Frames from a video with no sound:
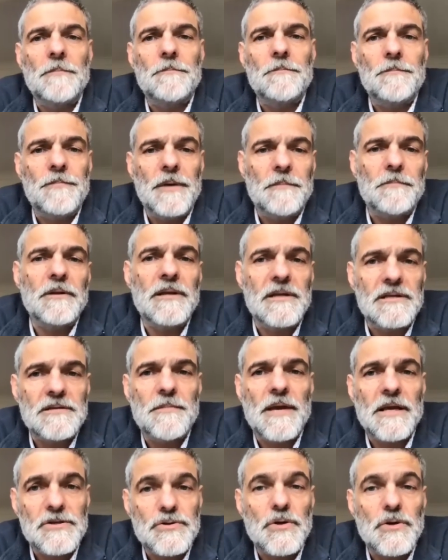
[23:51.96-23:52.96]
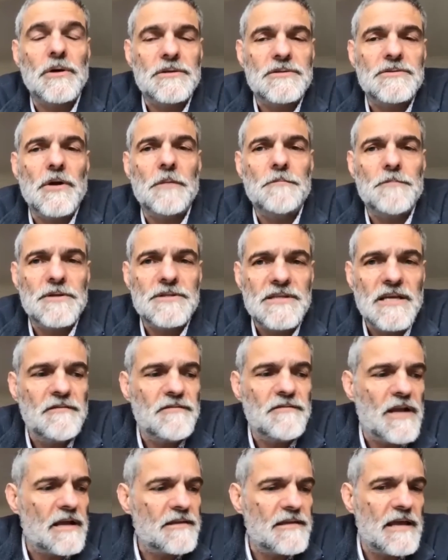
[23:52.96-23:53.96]
people need to make sure it's not
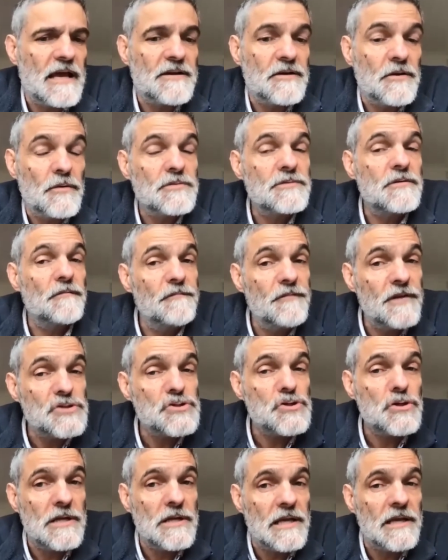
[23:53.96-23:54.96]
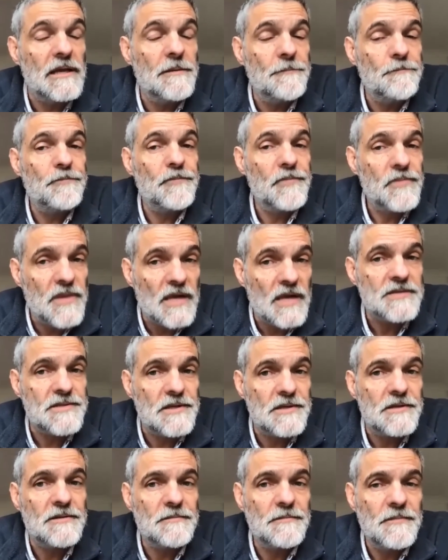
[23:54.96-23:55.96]
perceived like that, and also visually
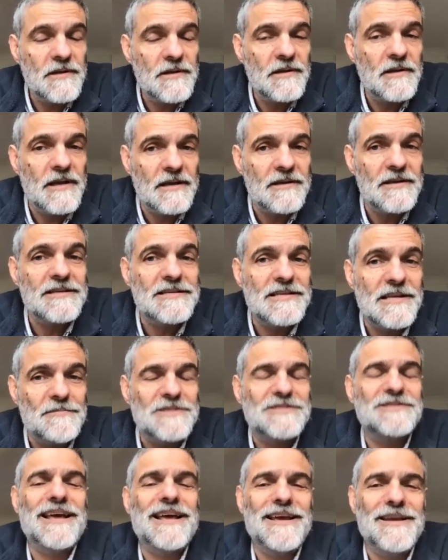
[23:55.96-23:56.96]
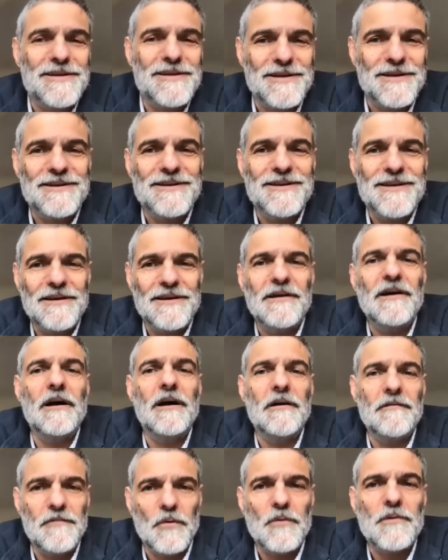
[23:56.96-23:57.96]
doesn't get easily mistaken
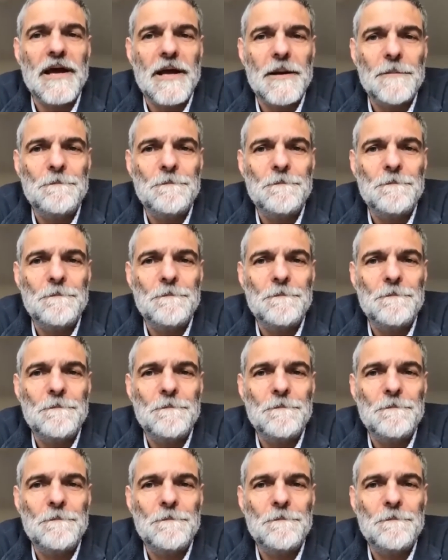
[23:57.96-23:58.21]
for that.